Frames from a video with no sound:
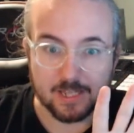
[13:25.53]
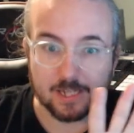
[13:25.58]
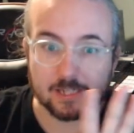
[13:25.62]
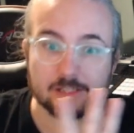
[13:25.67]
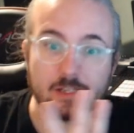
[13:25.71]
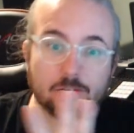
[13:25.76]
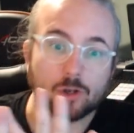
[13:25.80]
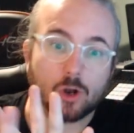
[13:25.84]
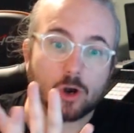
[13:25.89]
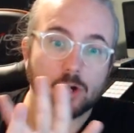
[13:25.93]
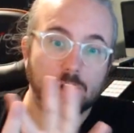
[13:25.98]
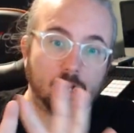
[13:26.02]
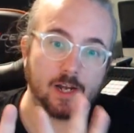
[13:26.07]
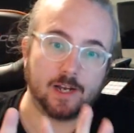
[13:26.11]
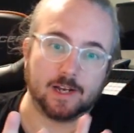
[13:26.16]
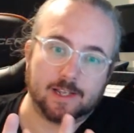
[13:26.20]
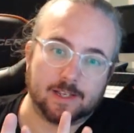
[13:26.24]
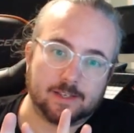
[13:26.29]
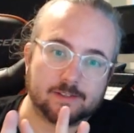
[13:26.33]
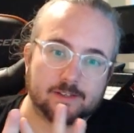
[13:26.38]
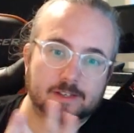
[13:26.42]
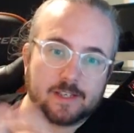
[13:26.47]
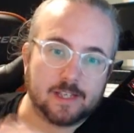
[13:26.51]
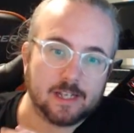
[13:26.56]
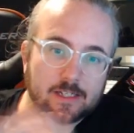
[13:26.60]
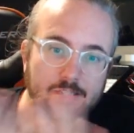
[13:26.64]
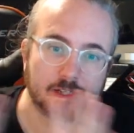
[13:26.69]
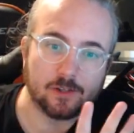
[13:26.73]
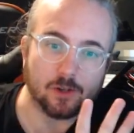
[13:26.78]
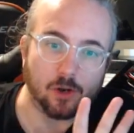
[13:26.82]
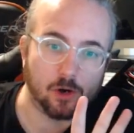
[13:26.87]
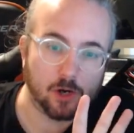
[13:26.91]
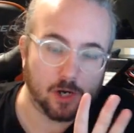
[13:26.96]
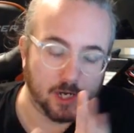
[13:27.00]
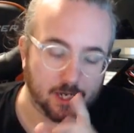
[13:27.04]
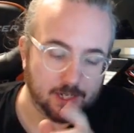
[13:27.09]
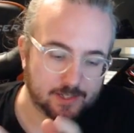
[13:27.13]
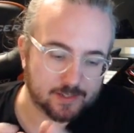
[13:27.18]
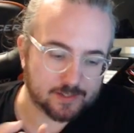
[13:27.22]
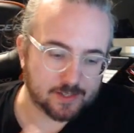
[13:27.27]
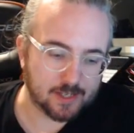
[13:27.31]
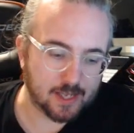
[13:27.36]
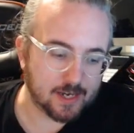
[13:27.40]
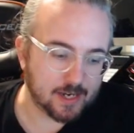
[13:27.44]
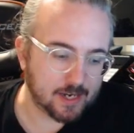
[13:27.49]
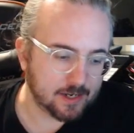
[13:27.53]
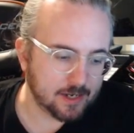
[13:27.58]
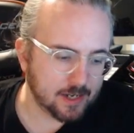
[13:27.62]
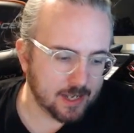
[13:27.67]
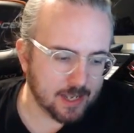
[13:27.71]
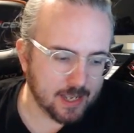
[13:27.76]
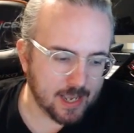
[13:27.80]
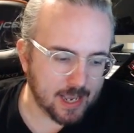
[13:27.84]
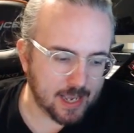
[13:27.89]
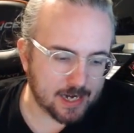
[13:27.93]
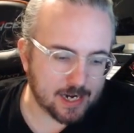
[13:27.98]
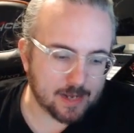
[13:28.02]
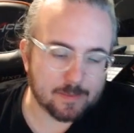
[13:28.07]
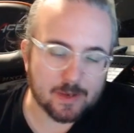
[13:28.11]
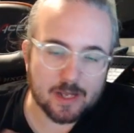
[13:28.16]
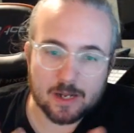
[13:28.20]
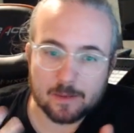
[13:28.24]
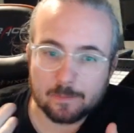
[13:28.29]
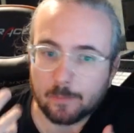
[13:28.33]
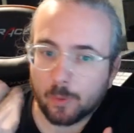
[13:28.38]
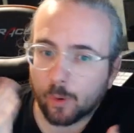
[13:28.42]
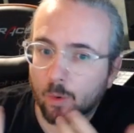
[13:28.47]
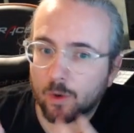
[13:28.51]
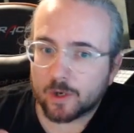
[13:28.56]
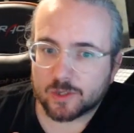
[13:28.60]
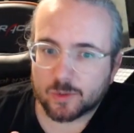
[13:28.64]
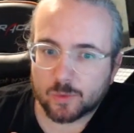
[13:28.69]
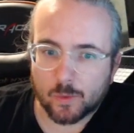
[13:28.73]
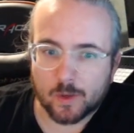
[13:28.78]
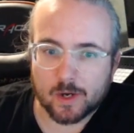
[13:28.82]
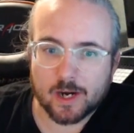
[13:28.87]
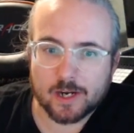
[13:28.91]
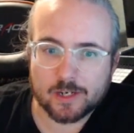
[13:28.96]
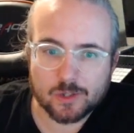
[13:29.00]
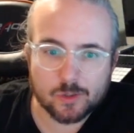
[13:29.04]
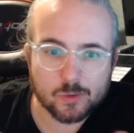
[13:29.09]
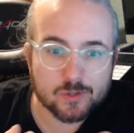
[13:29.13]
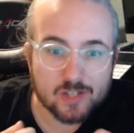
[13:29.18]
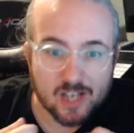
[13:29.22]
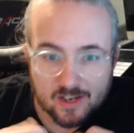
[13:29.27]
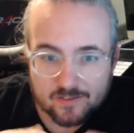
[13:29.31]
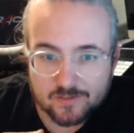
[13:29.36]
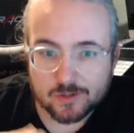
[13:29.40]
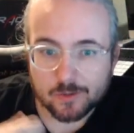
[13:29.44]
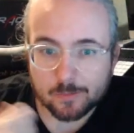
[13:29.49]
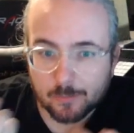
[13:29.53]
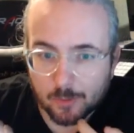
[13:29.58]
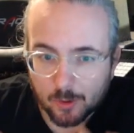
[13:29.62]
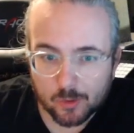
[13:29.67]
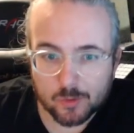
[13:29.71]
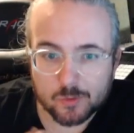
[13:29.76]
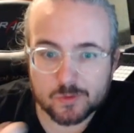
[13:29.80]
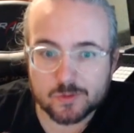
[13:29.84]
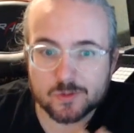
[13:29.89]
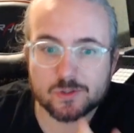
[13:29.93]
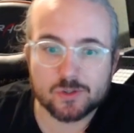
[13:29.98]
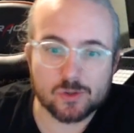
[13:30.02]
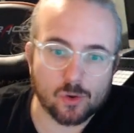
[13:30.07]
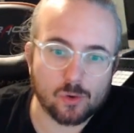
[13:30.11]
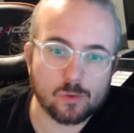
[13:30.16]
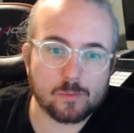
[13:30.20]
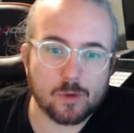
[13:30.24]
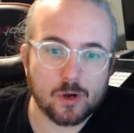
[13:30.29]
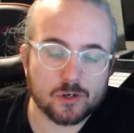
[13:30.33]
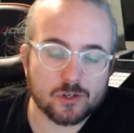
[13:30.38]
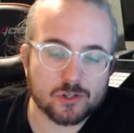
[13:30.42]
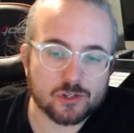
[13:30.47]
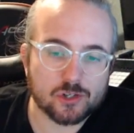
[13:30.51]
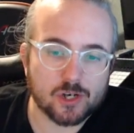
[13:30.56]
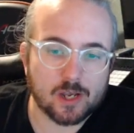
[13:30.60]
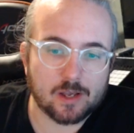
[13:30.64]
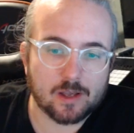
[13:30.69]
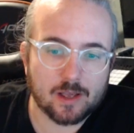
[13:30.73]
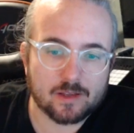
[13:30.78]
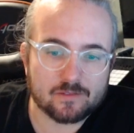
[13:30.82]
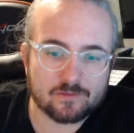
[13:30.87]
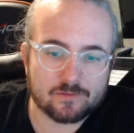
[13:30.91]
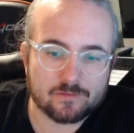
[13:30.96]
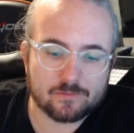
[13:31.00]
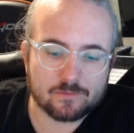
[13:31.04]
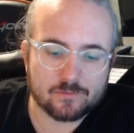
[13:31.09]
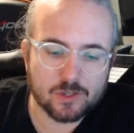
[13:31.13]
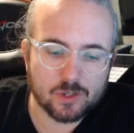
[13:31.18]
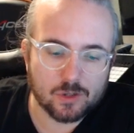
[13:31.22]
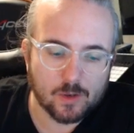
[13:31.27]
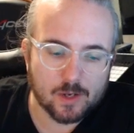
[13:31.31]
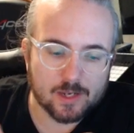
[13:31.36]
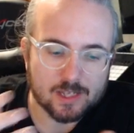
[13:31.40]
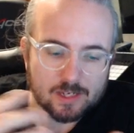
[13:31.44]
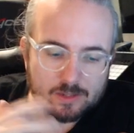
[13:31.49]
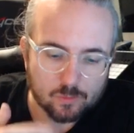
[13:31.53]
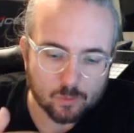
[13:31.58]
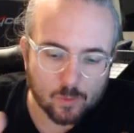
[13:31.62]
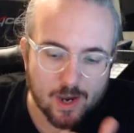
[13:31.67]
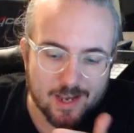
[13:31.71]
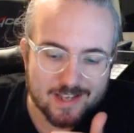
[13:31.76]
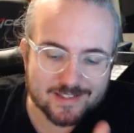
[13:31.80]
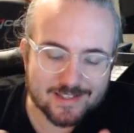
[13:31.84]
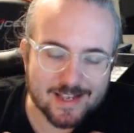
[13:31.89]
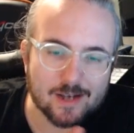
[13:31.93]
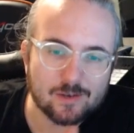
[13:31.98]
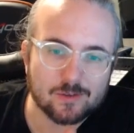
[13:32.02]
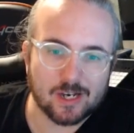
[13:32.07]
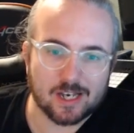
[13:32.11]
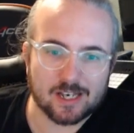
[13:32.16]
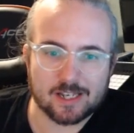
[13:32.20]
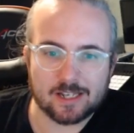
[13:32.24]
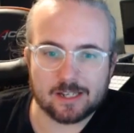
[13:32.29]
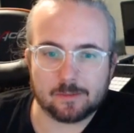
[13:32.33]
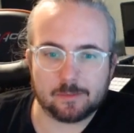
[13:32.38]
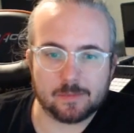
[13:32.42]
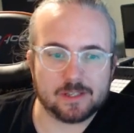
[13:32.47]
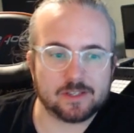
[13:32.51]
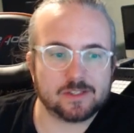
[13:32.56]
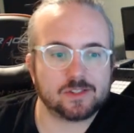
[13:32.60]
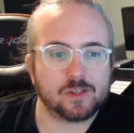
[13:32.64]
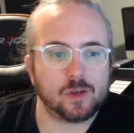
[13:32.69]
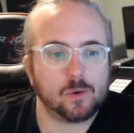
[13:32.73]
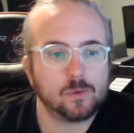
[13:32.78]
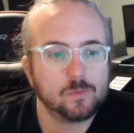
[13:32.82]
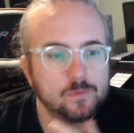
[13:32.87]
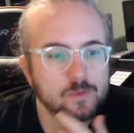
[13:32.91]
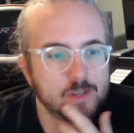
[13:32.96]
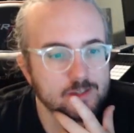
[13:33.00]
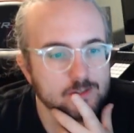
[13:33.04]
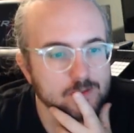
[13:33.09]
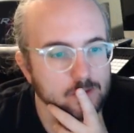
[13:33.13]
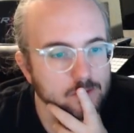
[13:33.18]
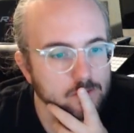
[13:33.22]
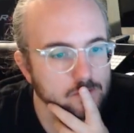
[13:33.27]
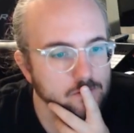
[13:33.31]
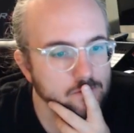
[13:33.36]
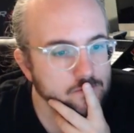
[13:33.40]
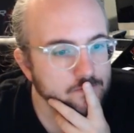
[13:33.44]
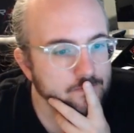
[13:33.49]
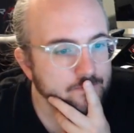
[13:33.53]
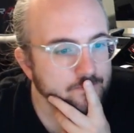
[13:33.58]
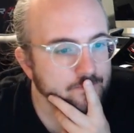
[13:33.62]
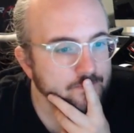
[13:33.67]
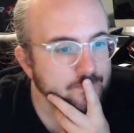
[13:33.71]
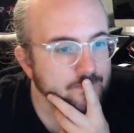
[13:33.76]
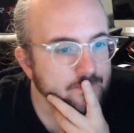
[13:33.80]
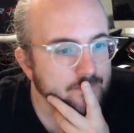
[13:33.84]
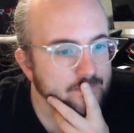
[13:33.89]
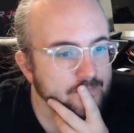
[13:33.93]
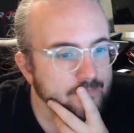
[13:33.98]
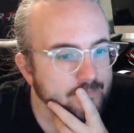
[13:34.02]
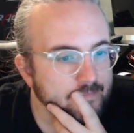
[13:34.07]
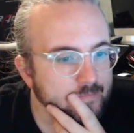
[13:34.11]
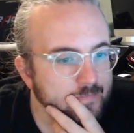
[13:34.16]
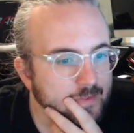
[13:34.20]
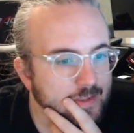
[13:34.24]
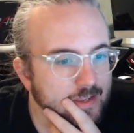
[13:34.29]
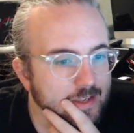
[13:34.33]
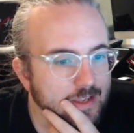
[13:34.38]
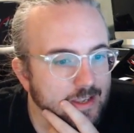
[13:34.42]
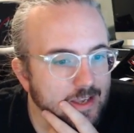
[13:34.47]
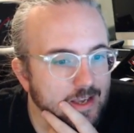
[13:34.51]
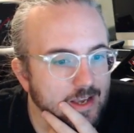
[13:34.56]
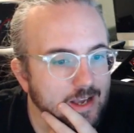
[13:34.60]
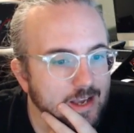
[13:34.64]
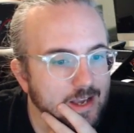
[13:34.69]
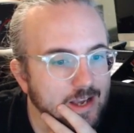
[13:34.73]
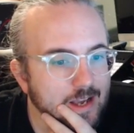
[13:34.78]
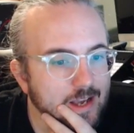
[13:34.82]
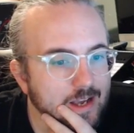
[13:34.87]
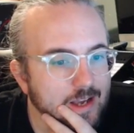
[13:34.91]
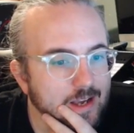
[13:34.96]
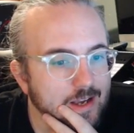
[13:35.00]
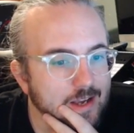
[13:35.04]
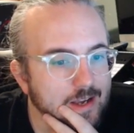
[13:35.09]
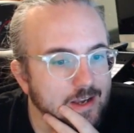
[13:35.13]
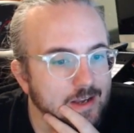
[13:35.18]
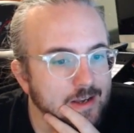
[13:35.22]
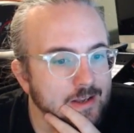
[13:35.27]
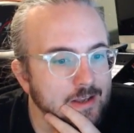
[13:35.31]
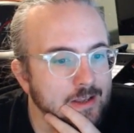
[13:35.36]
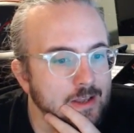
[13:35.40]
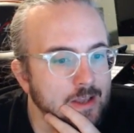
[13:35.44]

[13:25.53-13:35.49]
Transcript: the darlings, and I'm at a point where I don't have to post so much. I can wind down a little bit, so that's cool. Yeah,